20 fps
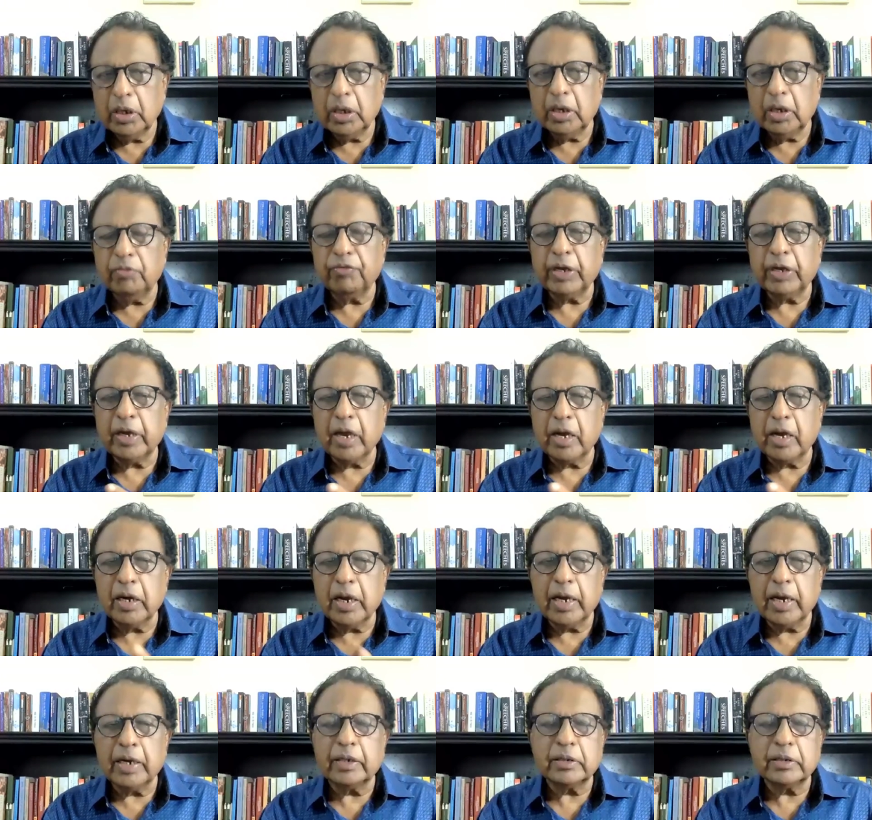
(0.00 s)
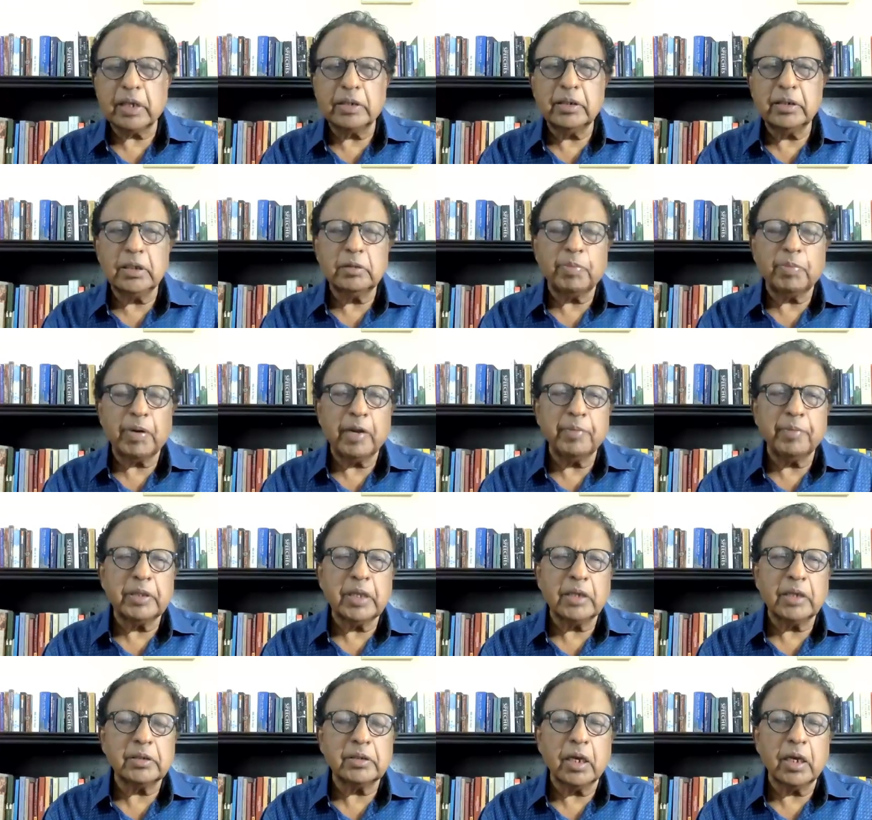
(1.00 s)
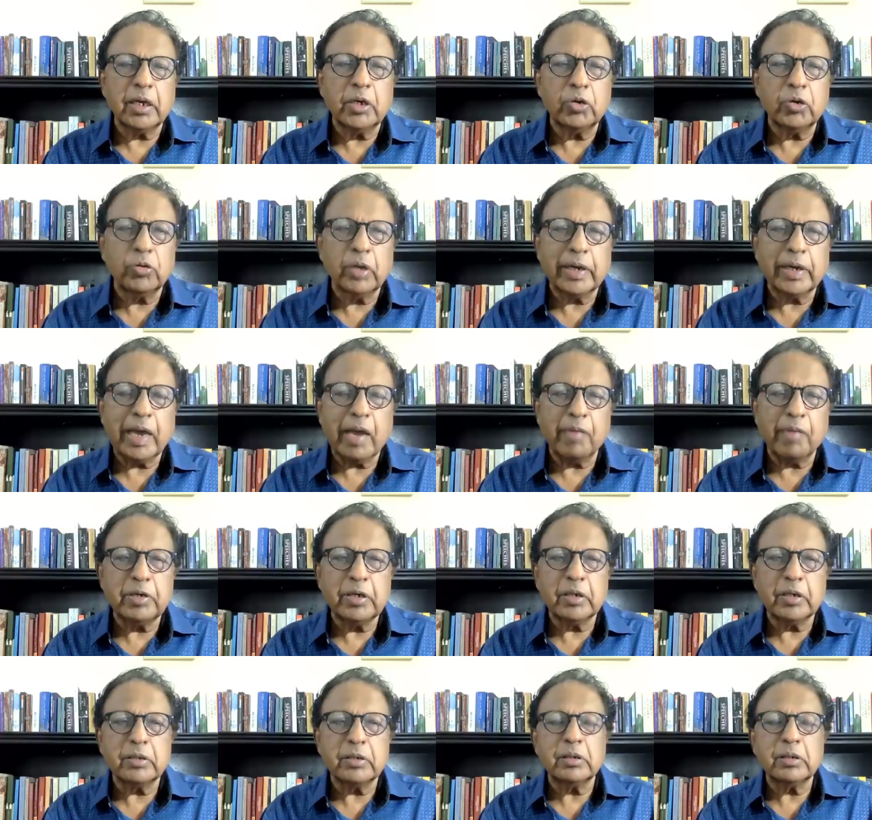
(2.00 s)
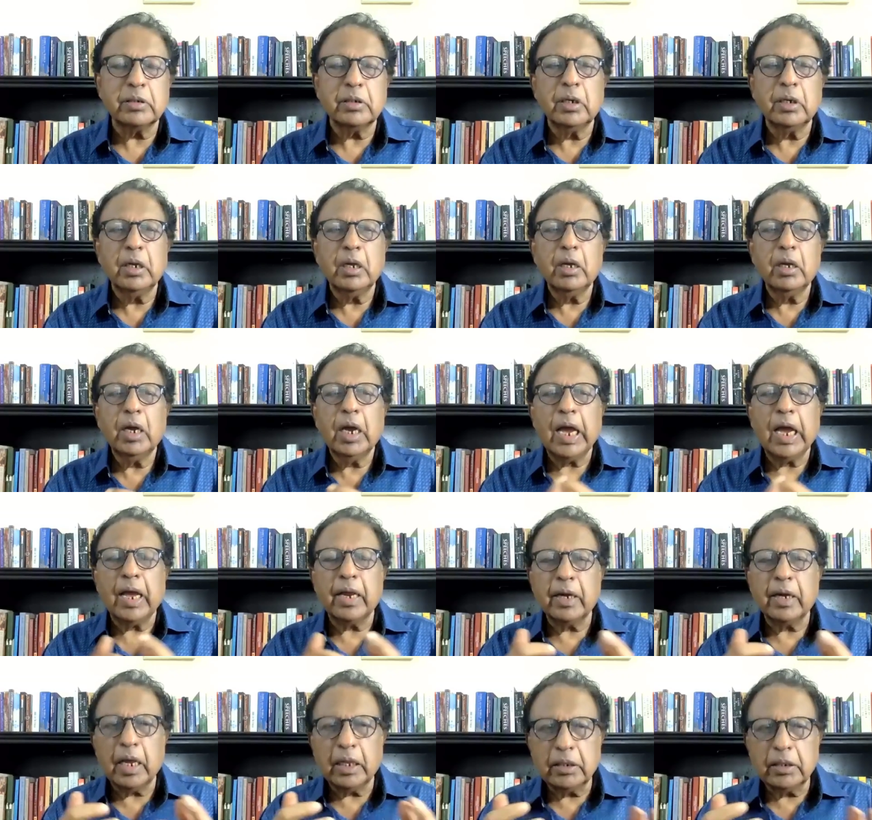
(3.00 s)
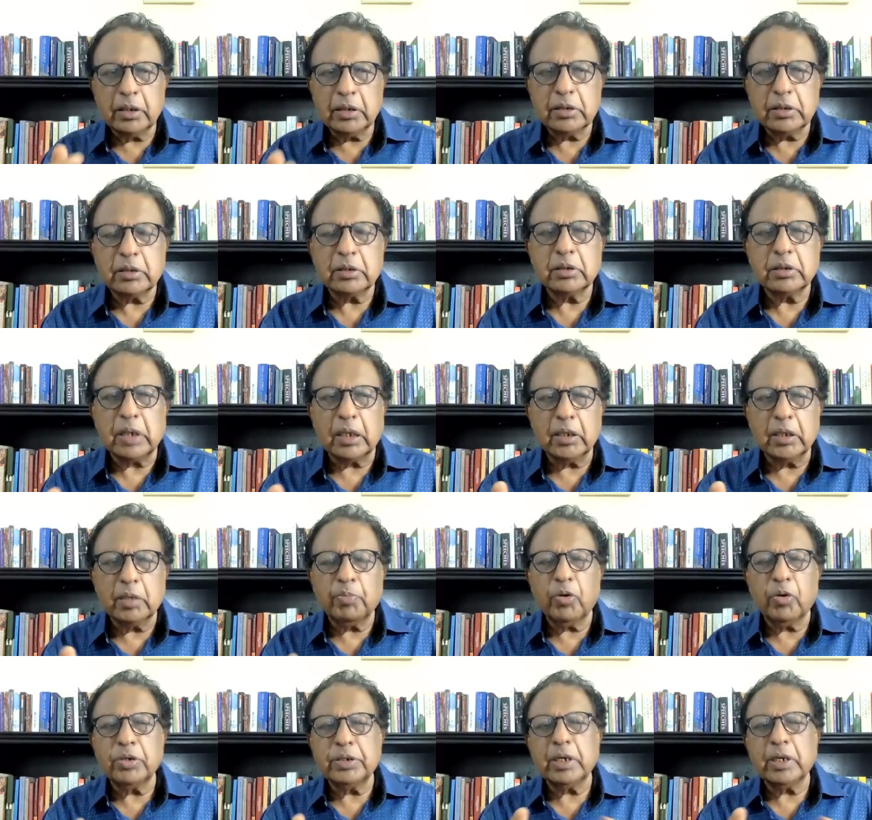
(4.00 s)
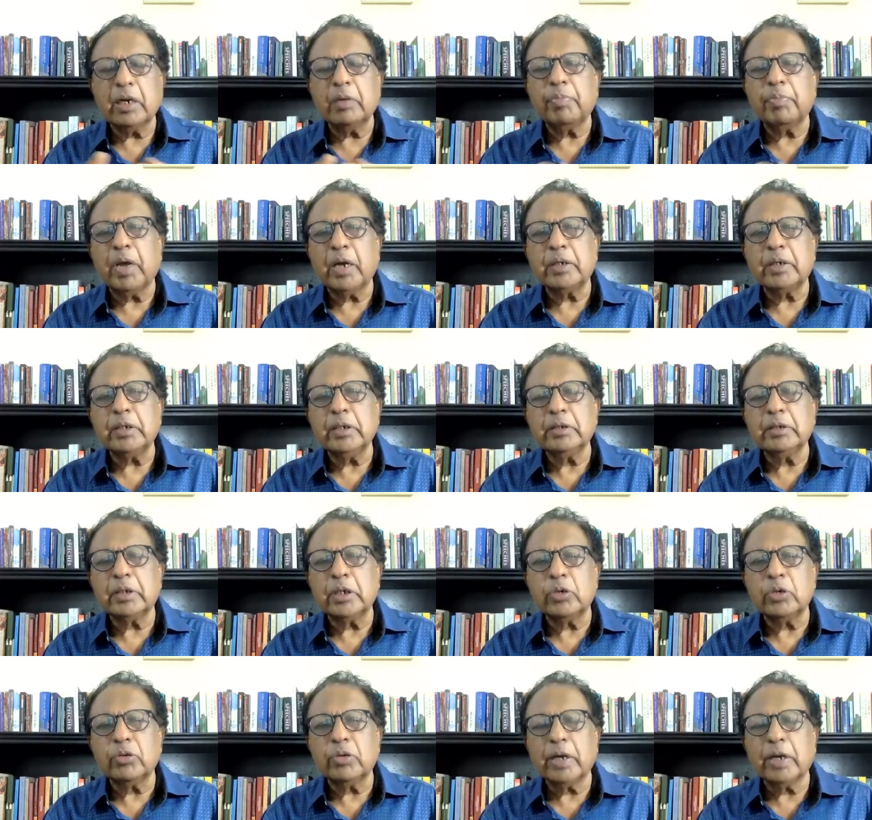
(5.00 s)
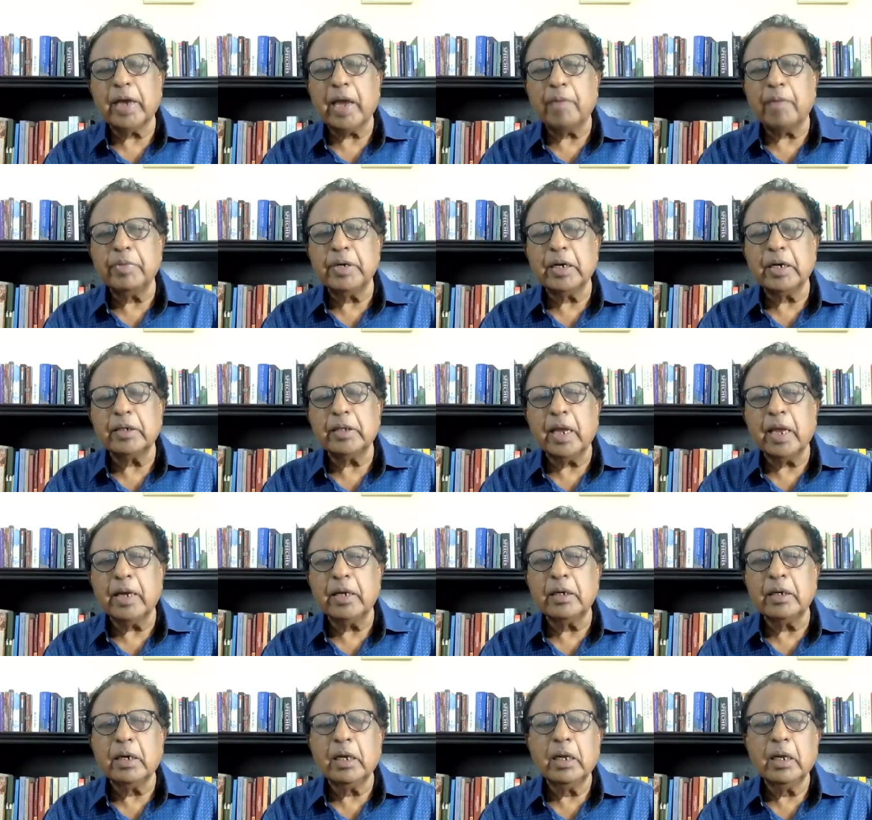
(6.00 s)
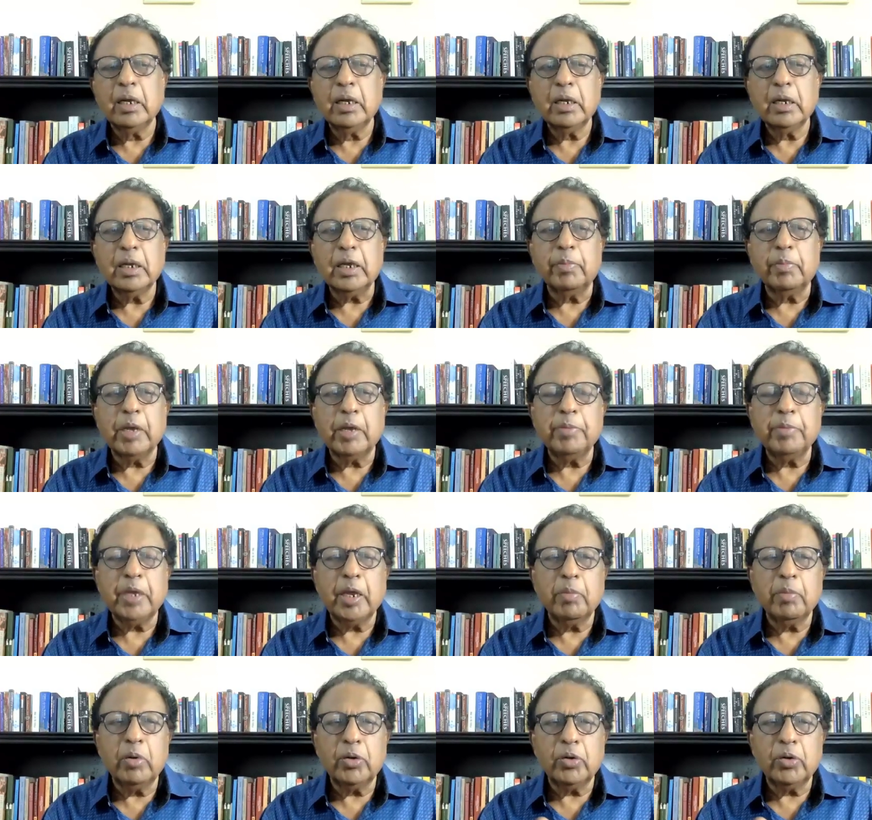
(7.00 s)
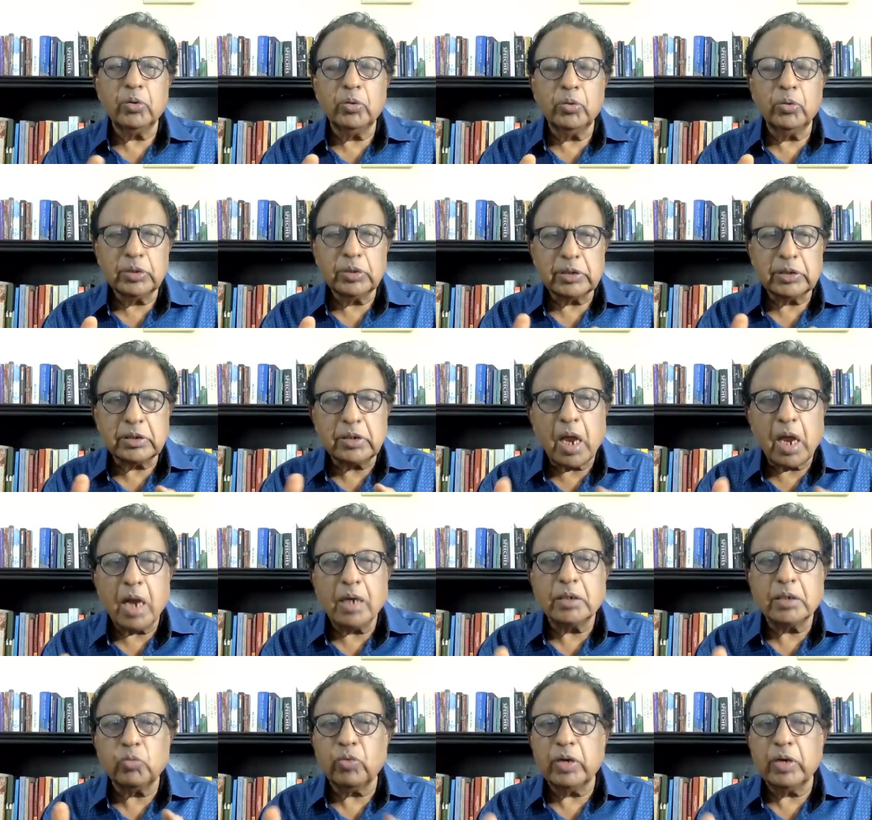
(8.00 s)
If he can get Sajith Premadasa into the cabinet, and others, other political parties into the cabinet, then he may be able to start